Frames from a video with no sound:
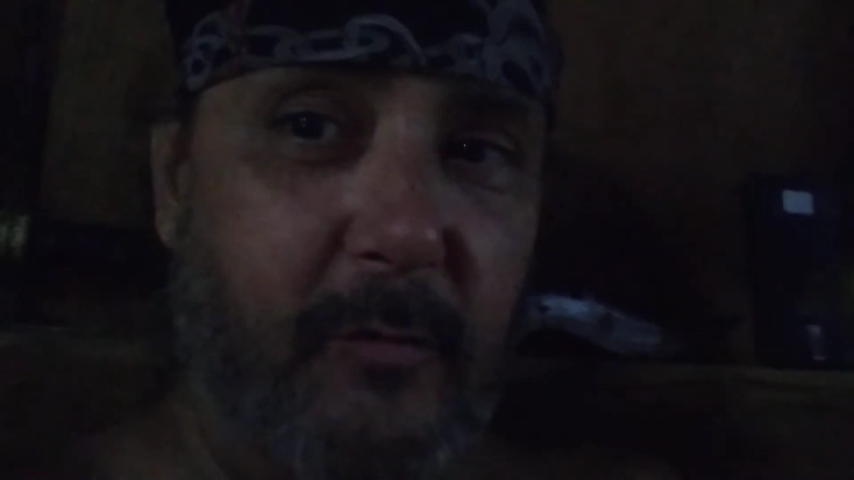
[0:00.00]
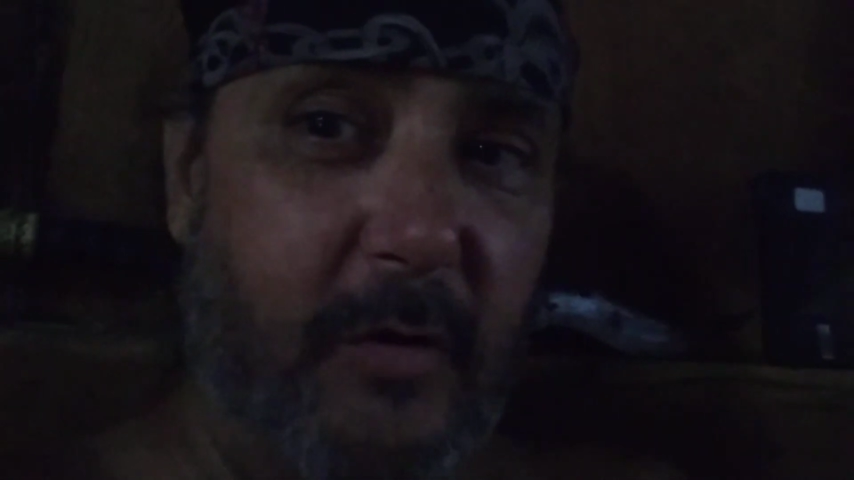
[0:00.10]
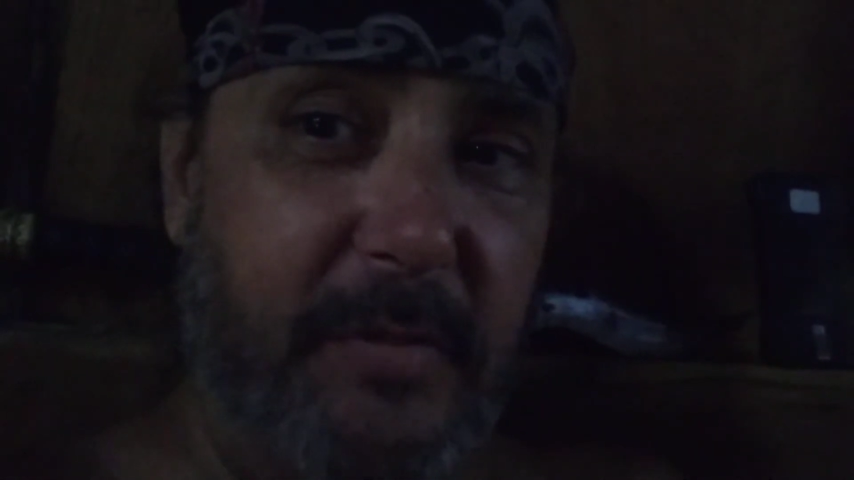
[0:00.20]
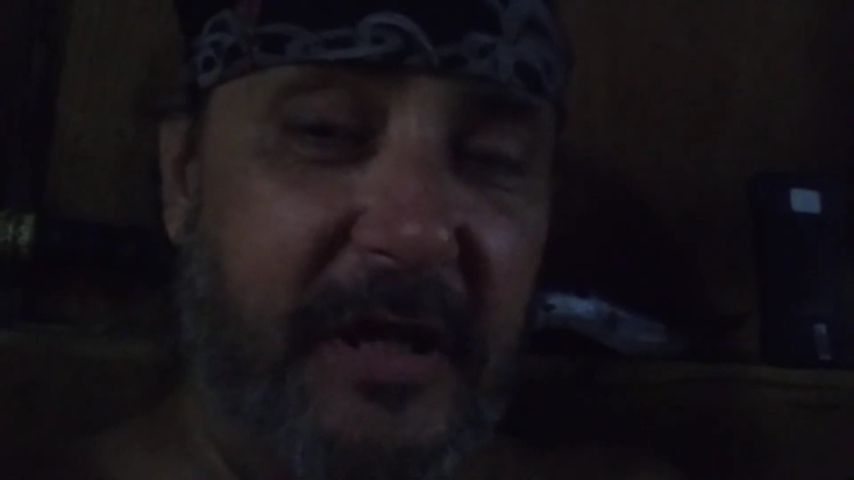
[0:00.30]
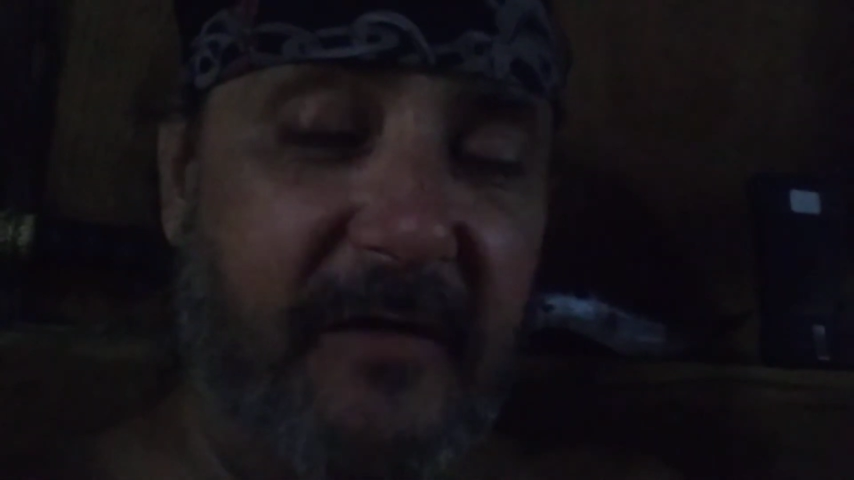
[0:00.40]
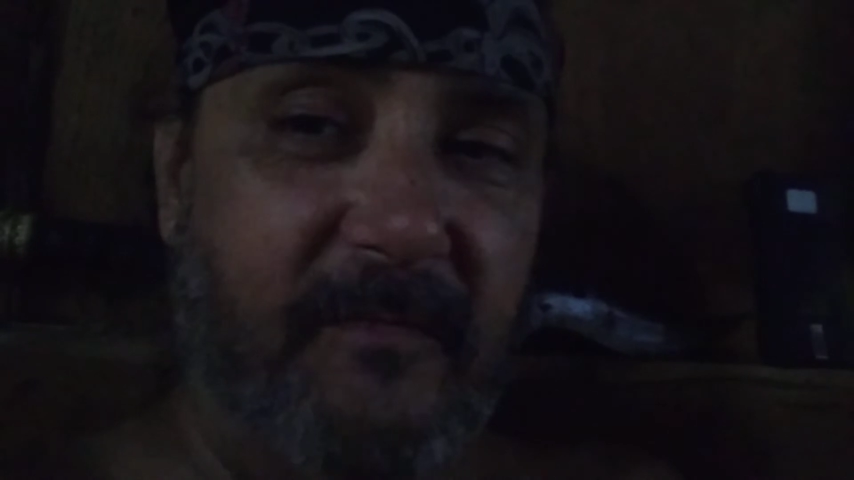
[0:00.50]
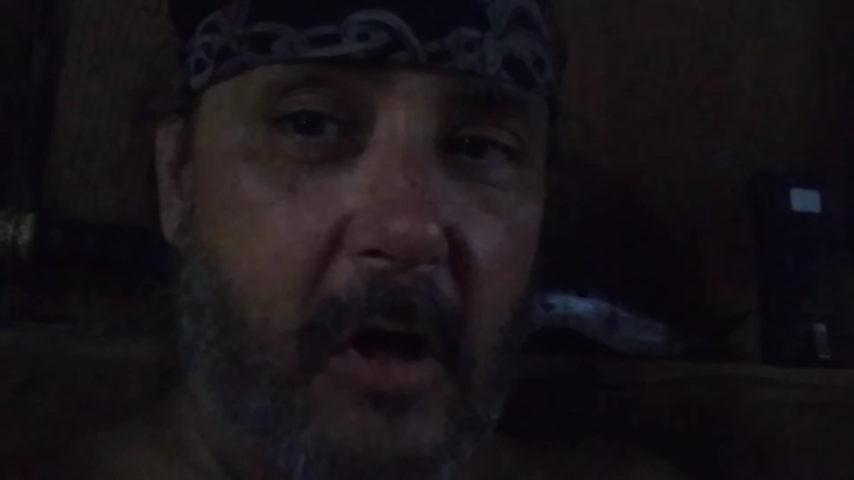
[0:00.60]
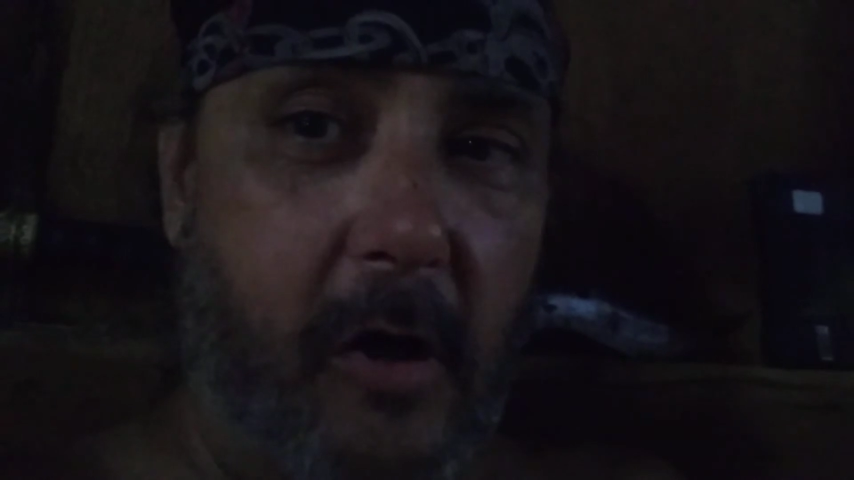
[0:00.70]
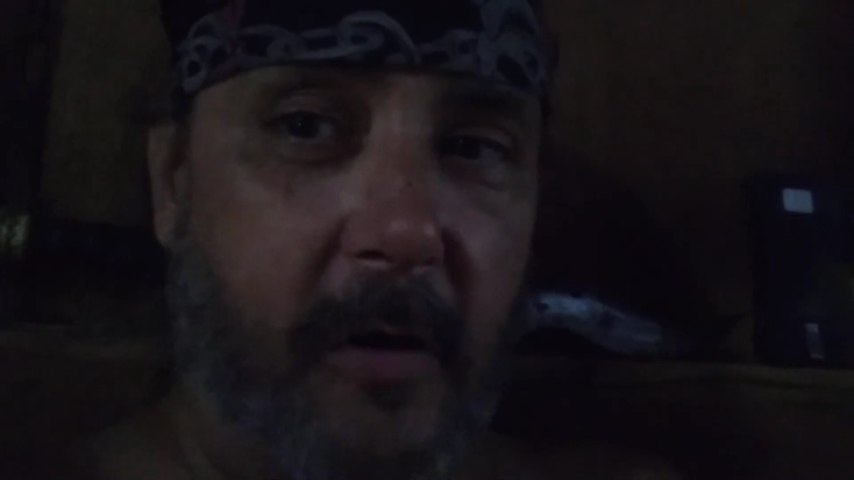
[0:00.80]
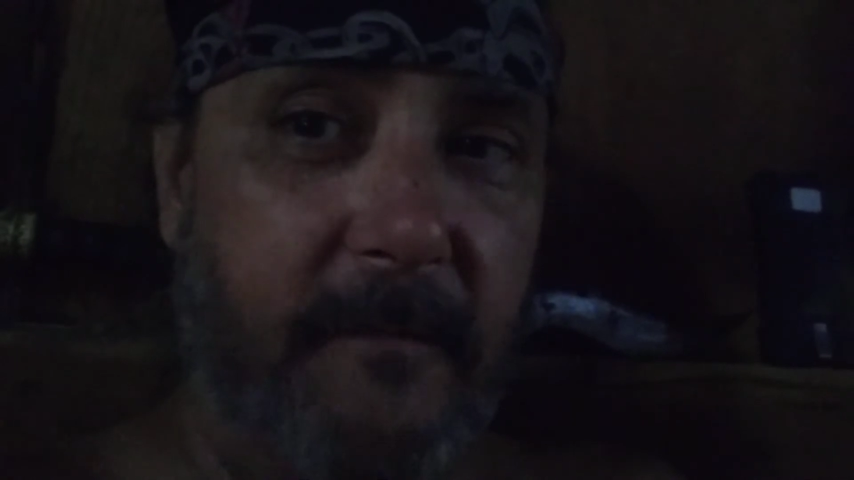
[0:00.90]
will be
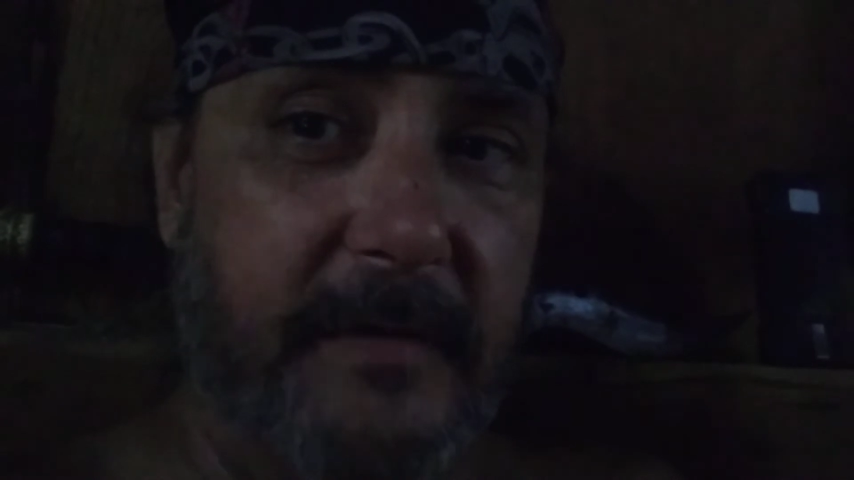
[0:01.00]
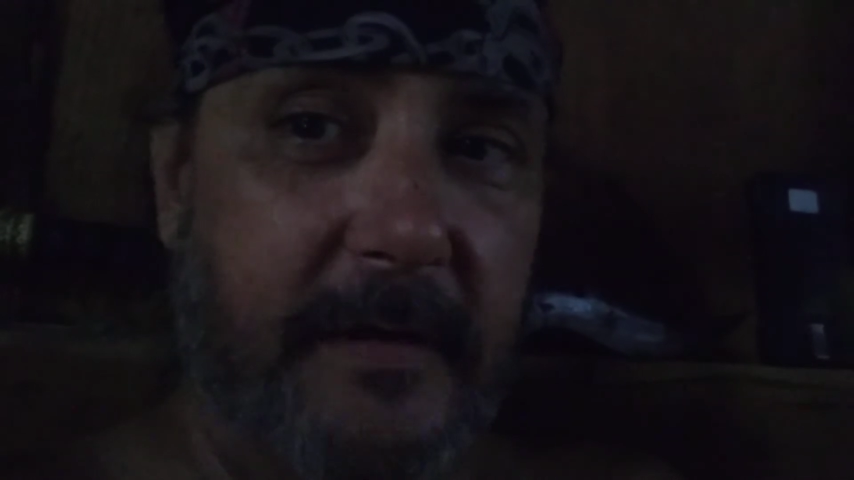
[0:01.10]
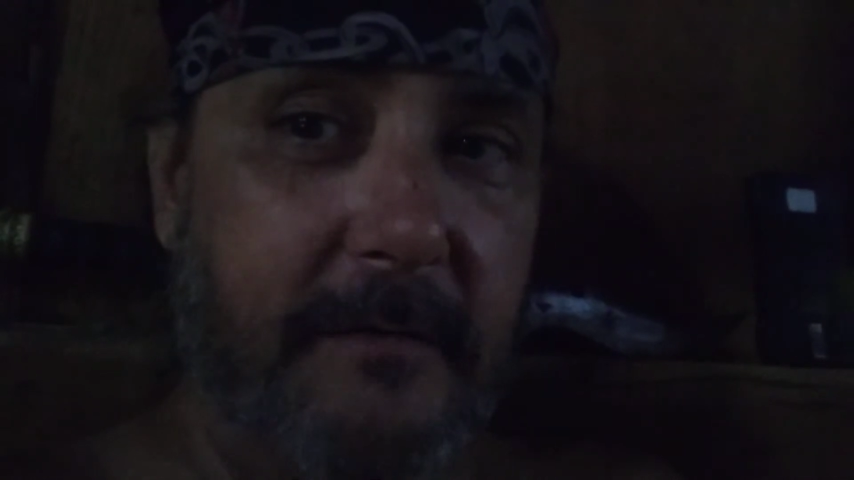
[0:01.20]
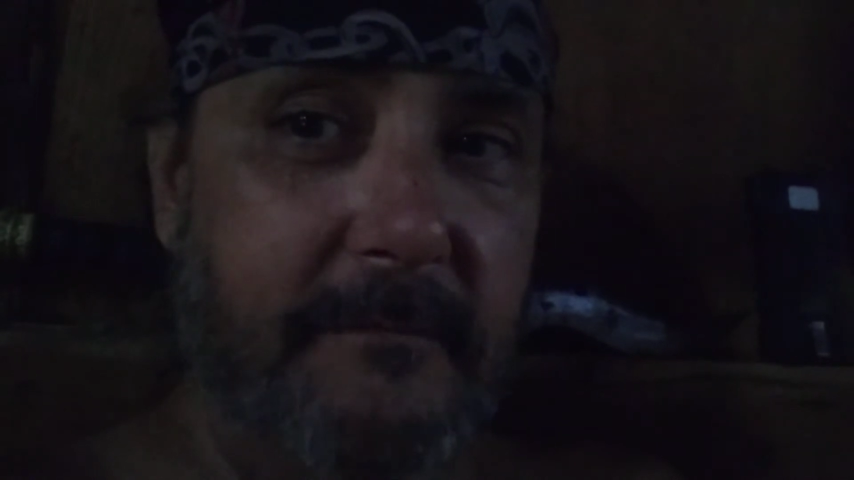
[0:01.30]
involved.